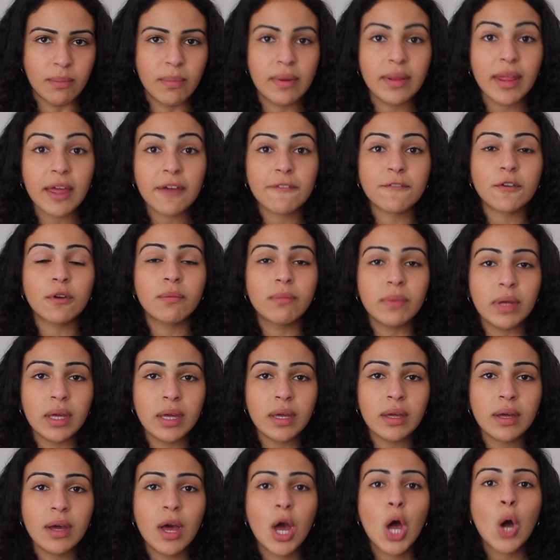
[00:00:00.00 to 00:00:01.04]
But like for
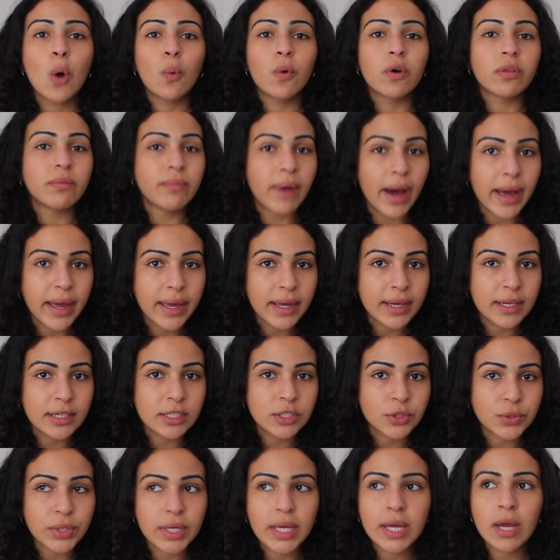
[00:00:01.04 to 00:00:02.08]
me, with my
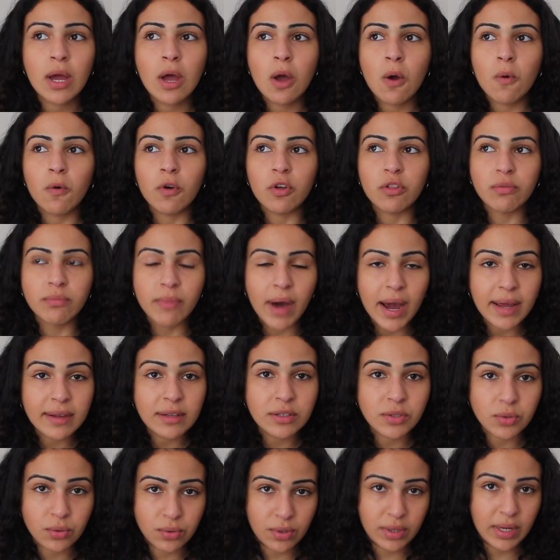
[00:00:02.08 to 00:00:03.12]
history, with my
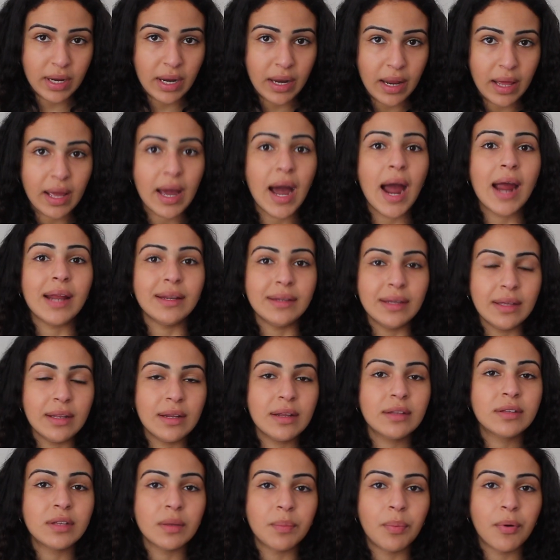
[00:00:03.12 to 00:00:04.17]
disordered eating, I
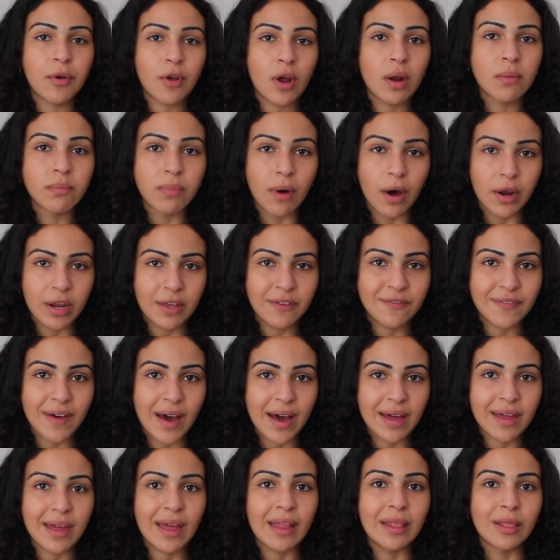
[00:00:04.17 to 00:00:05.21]
needed to put on body
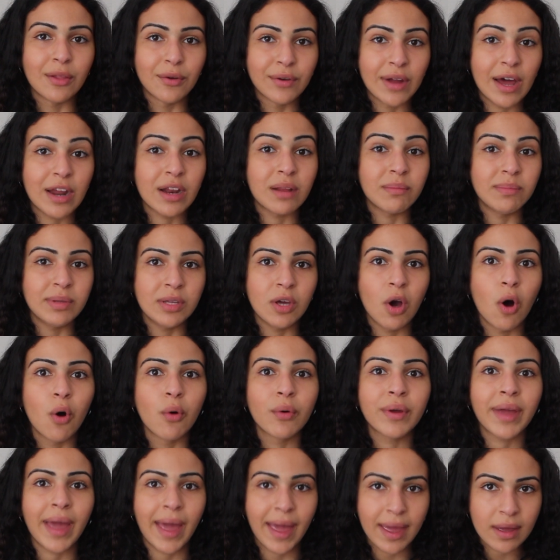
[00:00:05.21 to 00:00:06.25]
fat and learn how to be
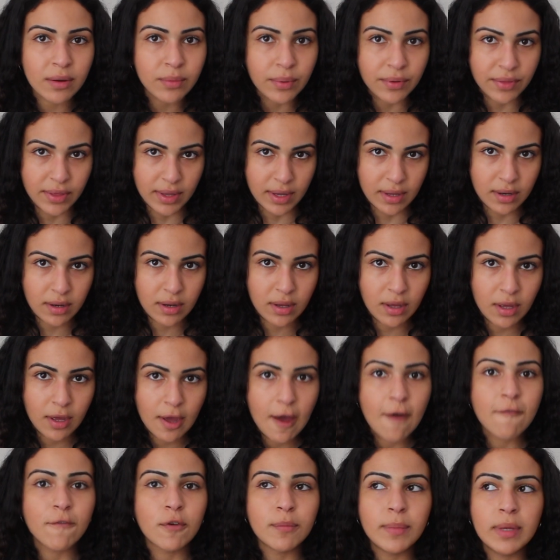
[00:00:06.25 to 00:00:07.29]
okay with it
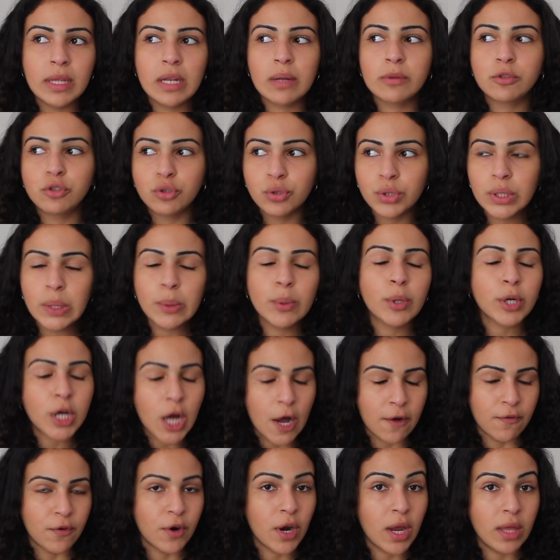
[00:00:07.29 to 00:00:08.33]
for me to truly
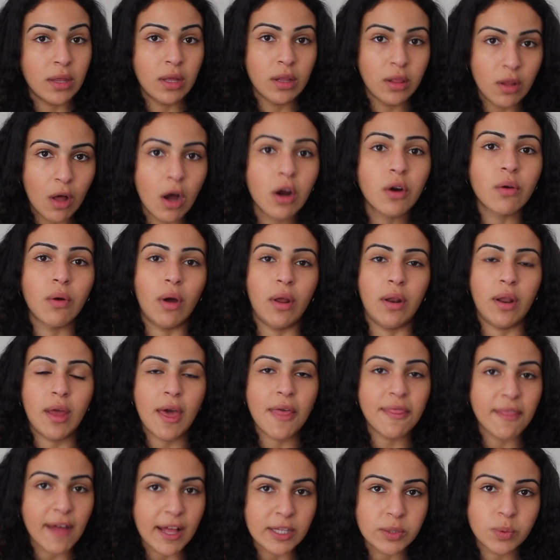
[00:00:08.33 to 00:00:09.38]
recover in the long run.
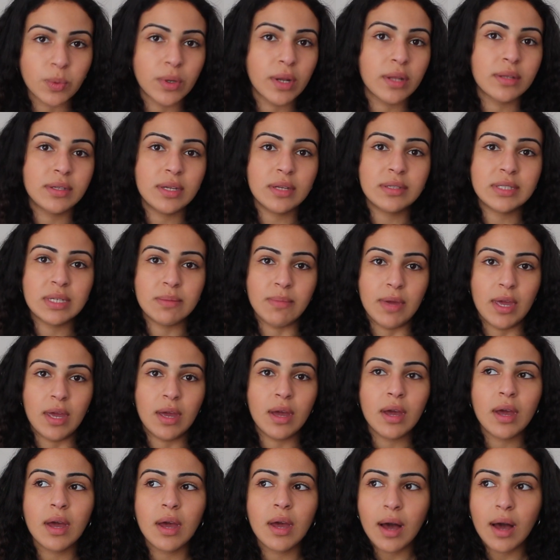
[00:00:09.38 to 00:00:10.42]
And that's what it did to me.
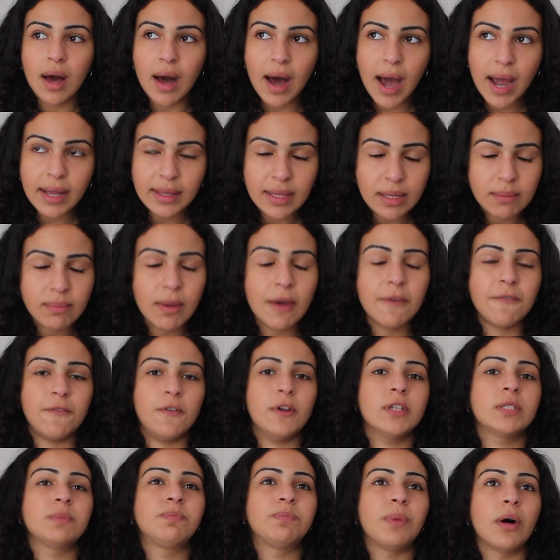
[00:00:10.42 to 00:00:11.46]
I did my
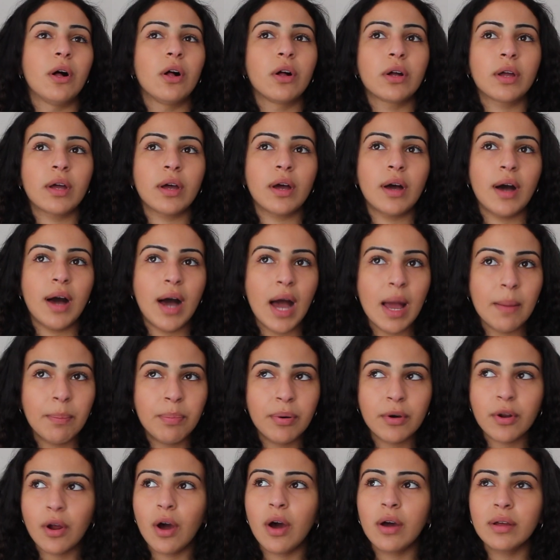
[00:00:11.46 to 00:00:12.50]
first bulk. I
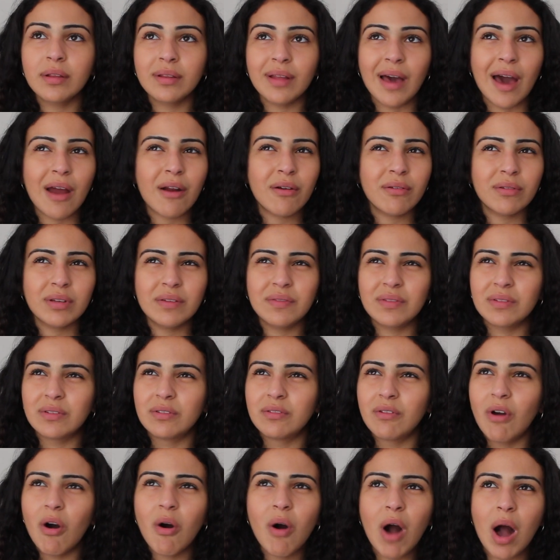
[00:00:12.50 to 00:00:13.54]
put on, I don't
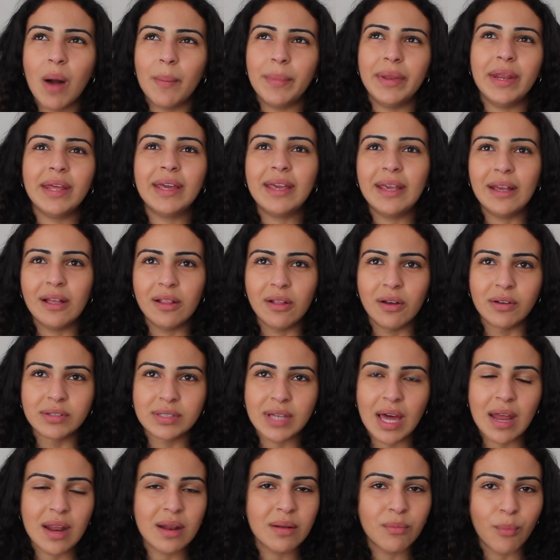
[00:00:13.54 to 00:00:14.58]
even know how many kilos.
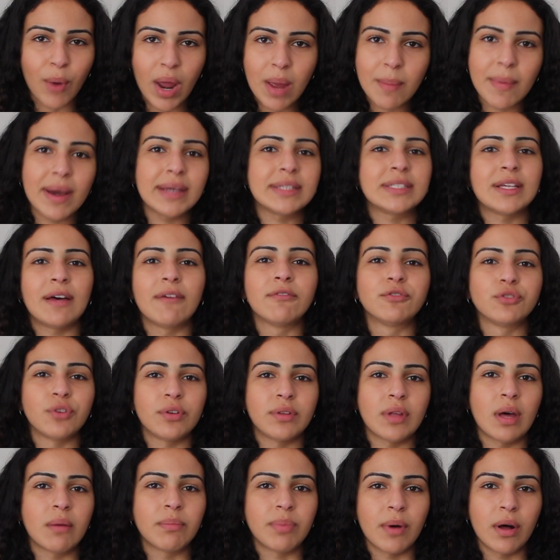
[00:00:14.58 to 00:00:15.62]
I didn't weigh myself
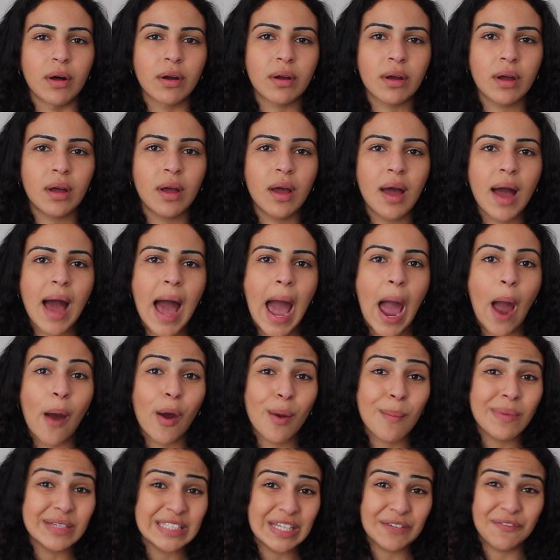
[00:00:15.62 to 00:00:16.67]
during that bulk. I
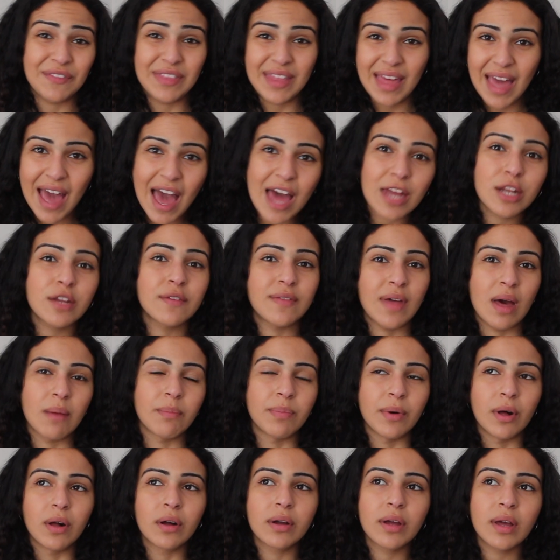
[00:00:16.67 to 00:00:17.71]
weighed myself at the end of that
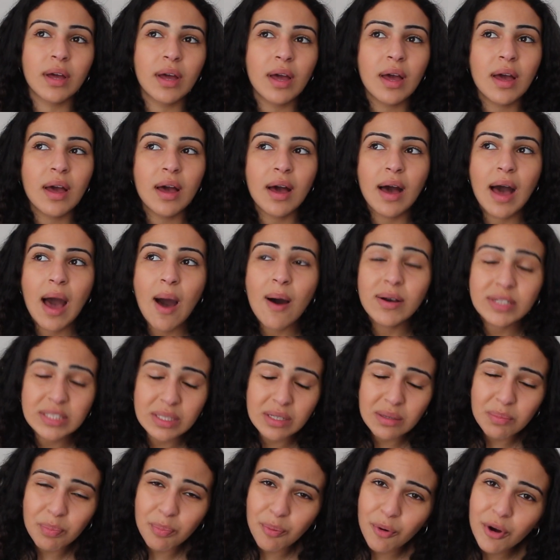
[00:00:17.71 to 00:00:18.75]
bulk. I was
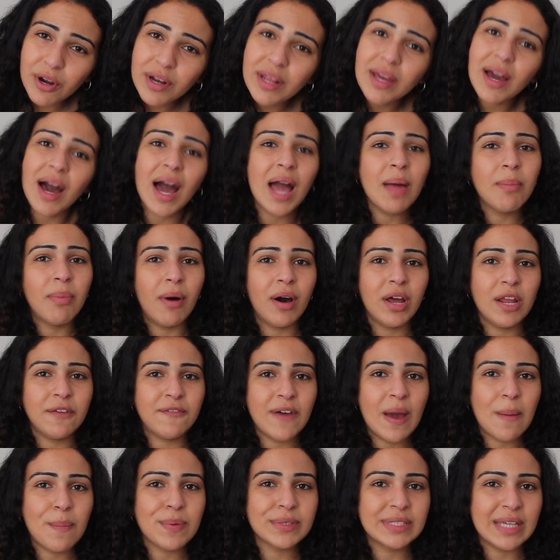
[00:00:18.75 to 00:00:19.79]
at a pretty high body
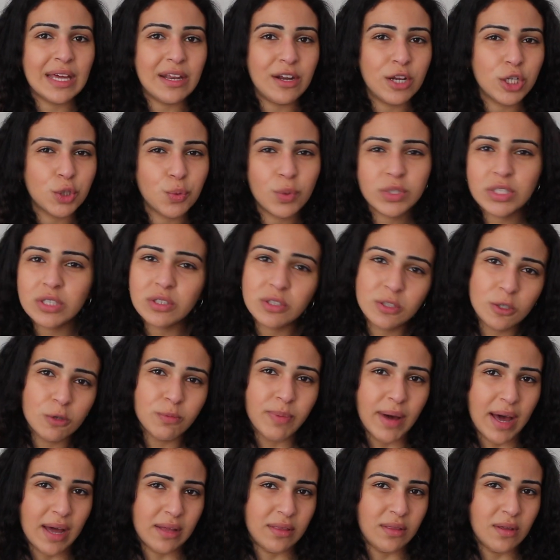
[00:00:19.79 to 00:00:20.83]
fat percentage. Wasn't too
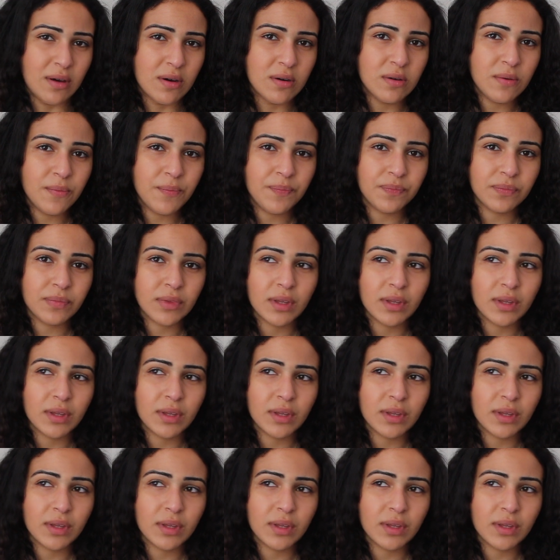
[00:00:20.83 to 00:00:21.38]
bad though.